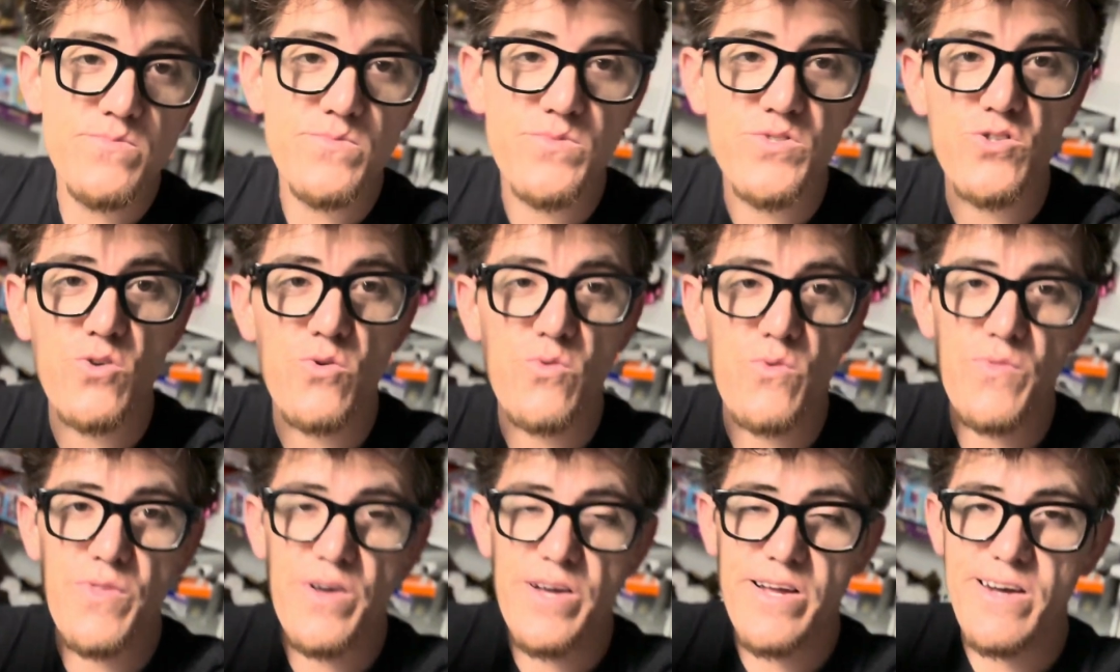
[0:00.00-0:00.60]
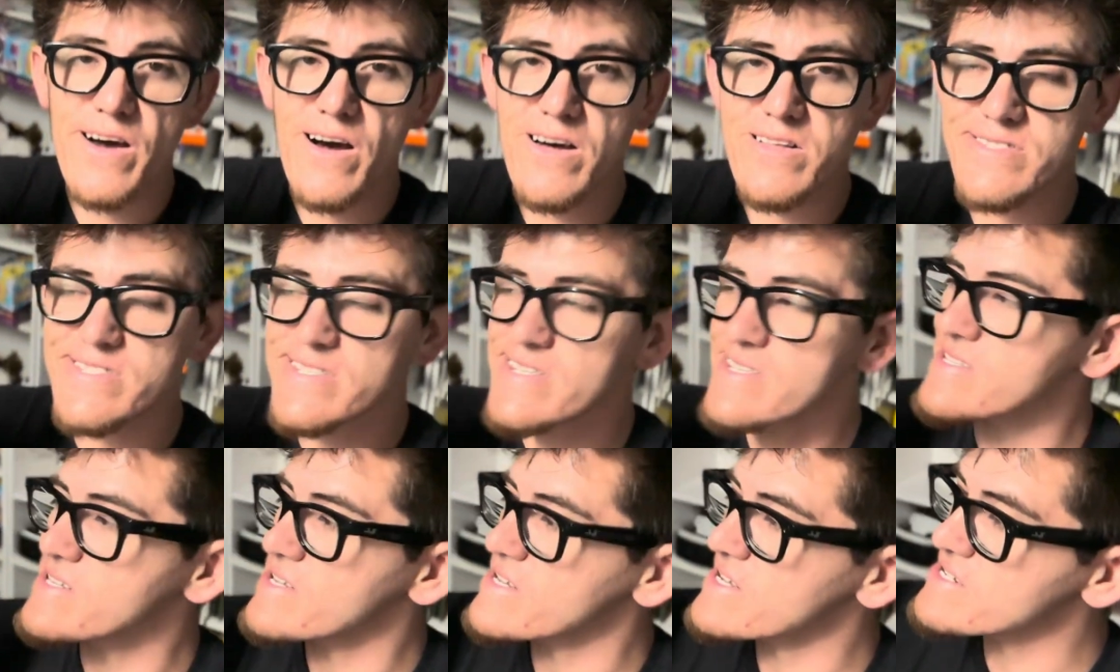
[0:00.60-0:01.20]
So the
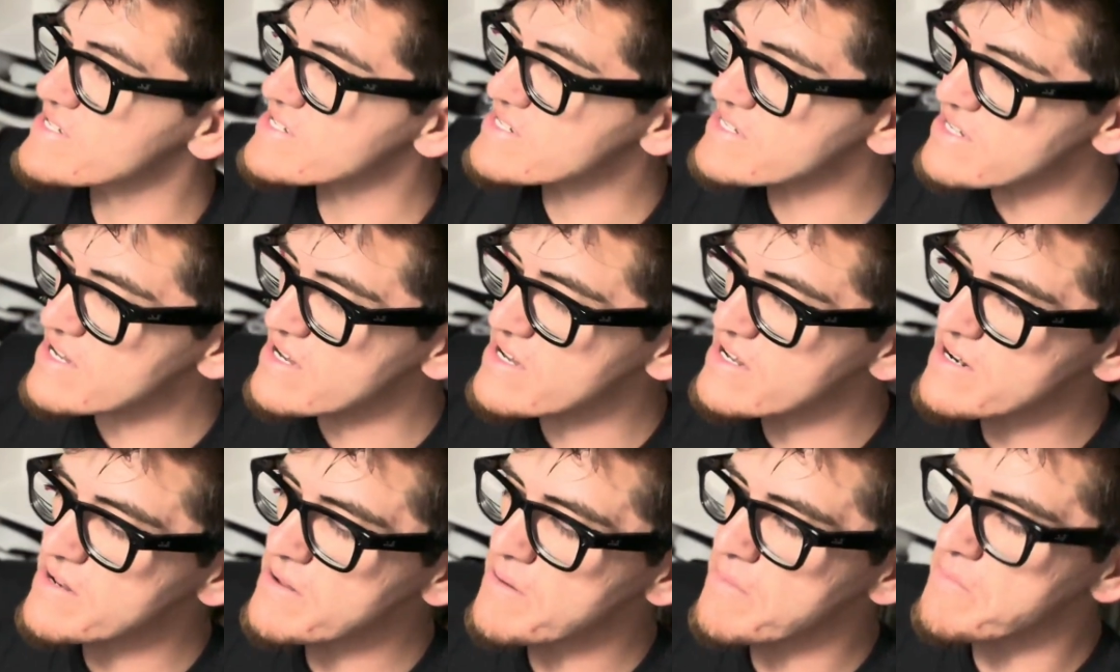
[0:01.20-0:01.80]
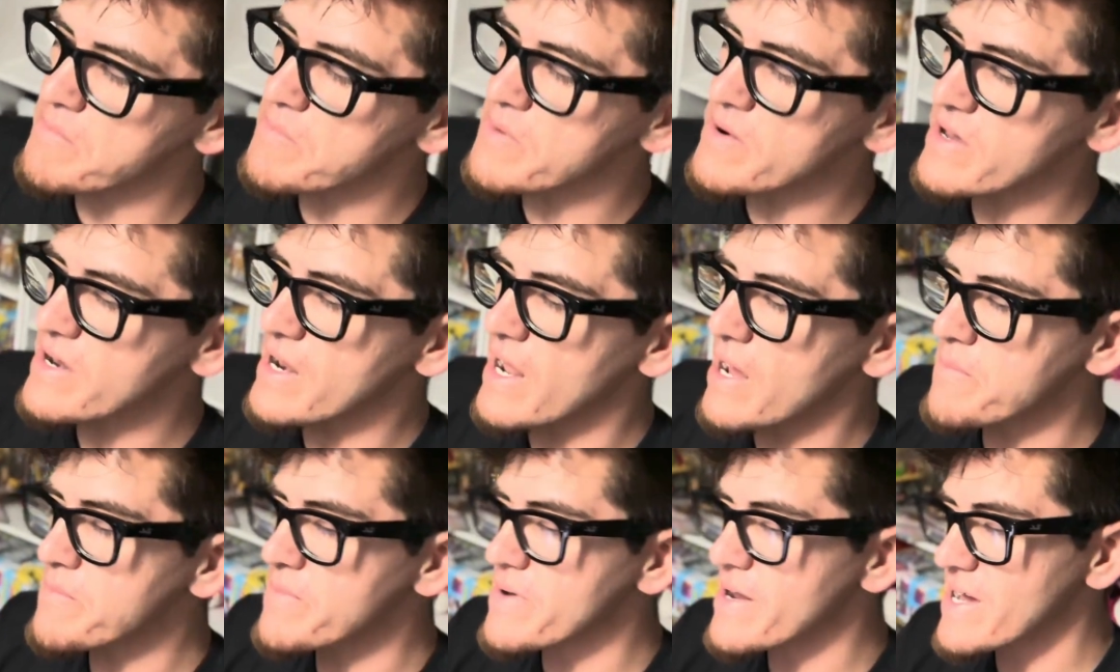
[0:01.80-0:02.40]
content is done, but
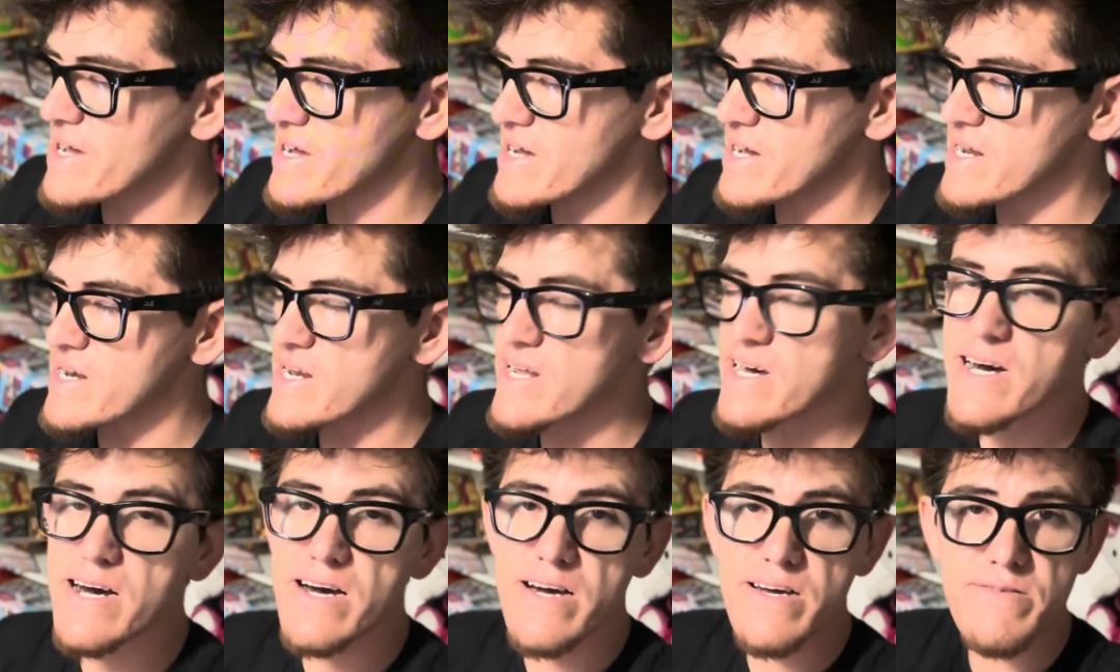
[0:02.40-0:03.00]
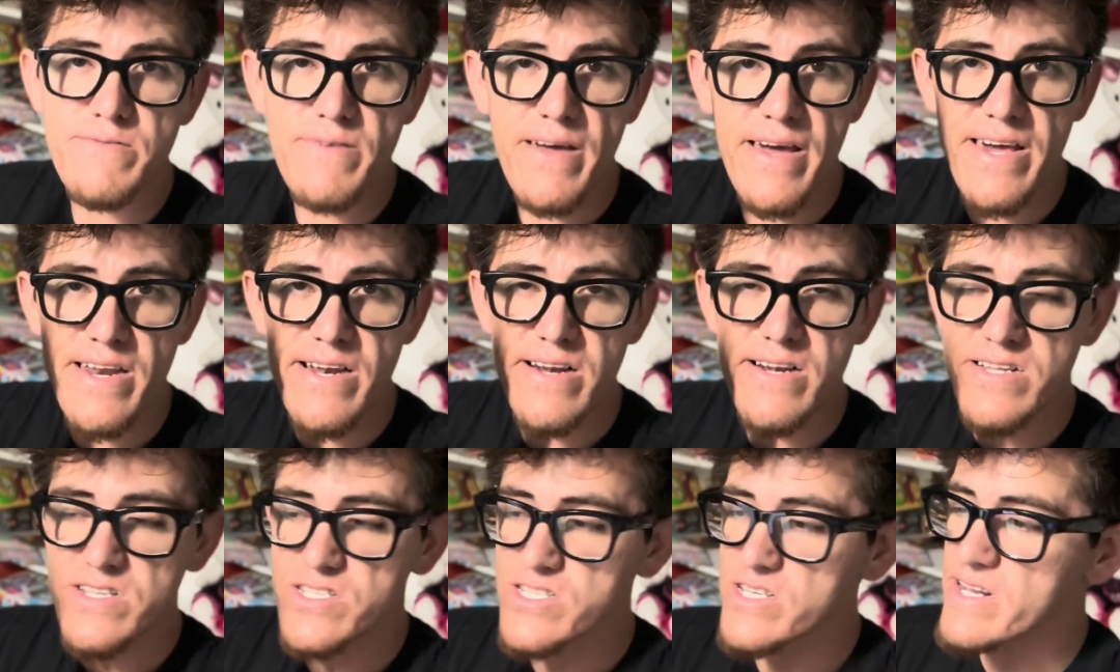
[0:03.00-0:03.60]
I'm not gonna edit
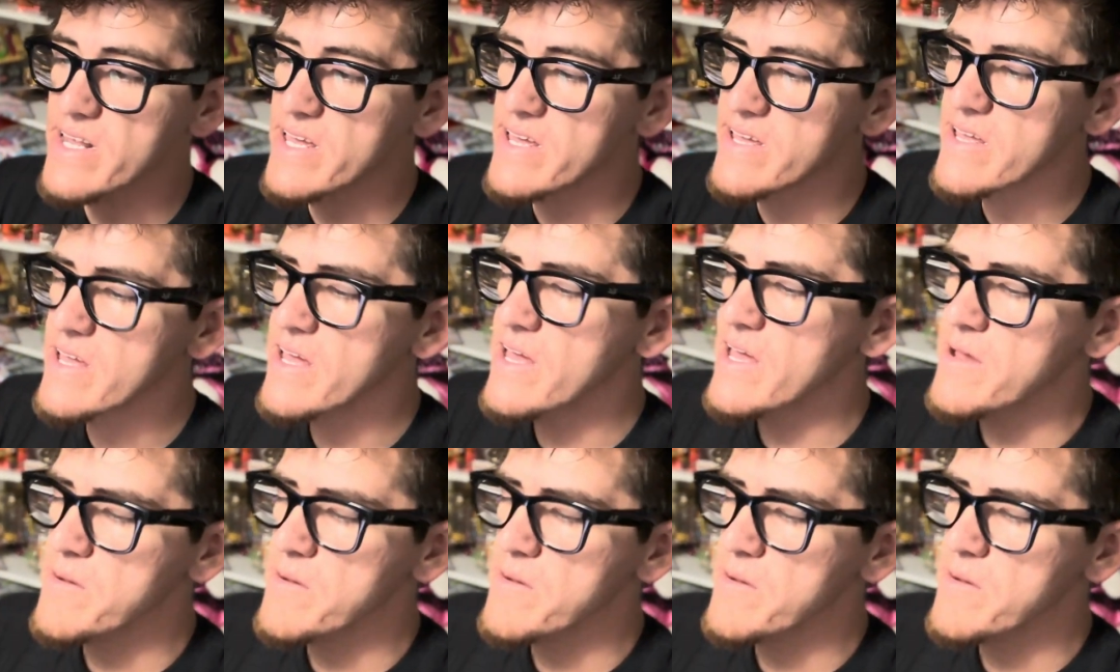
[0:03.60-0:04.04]
it today.